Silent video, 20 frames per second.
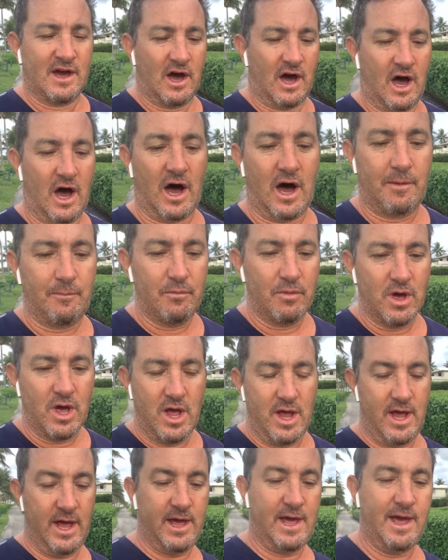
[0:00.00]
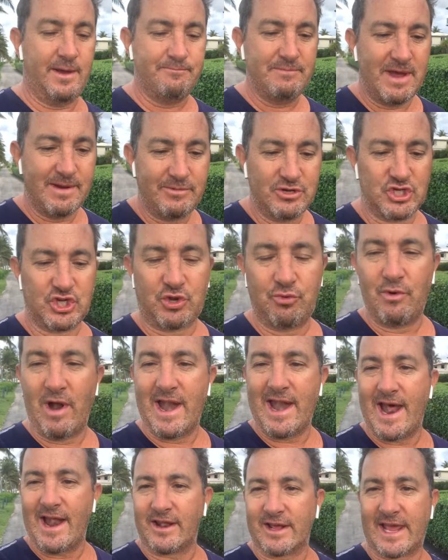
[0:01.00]
And maybe she
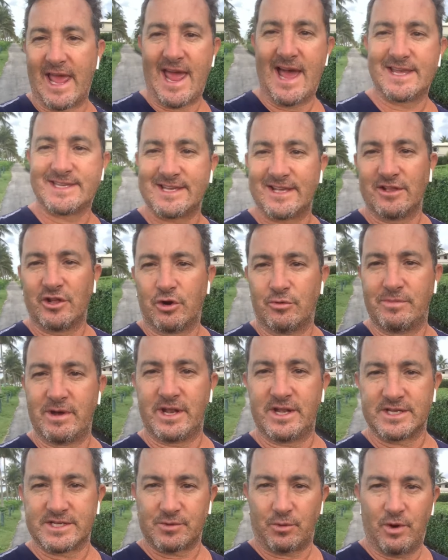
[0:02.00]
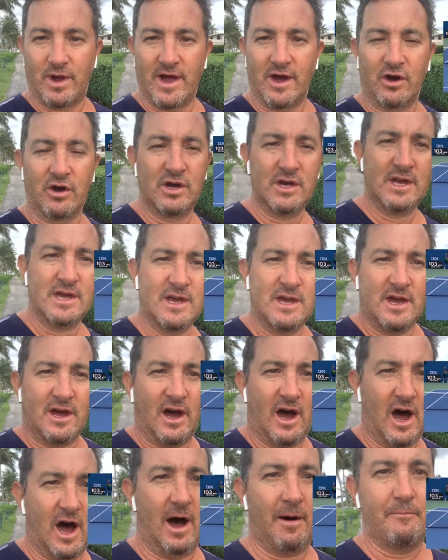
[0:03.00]
ran out of gas a little bit as well.
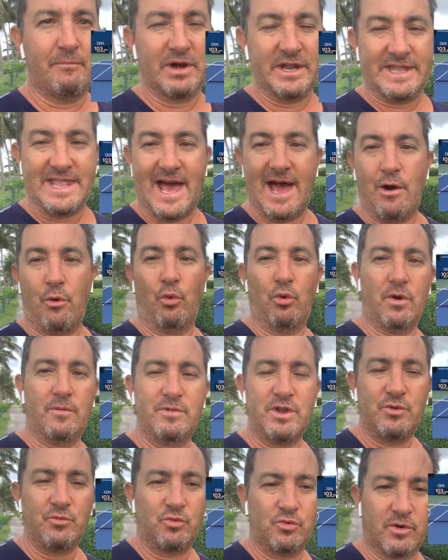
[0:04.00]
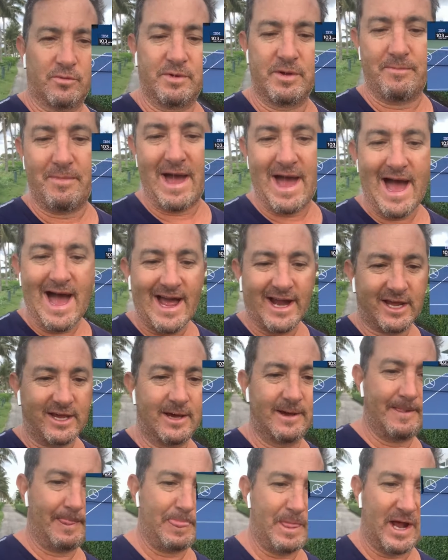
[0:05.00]
But that woman will be back,
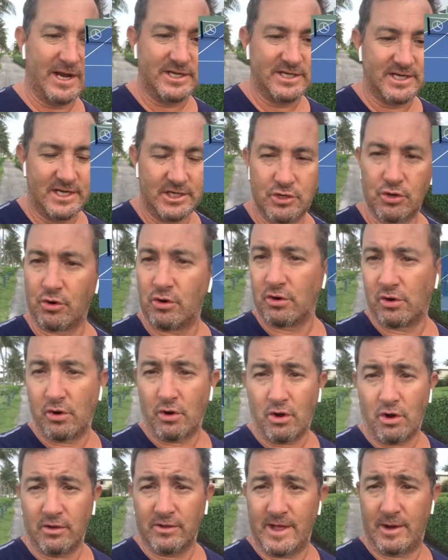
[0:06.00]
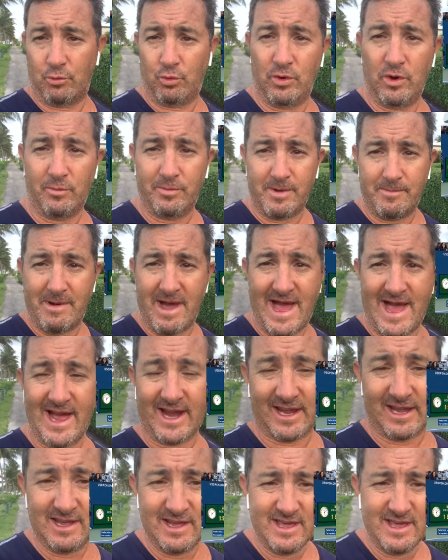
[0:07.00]
19-year-old girl that will be back.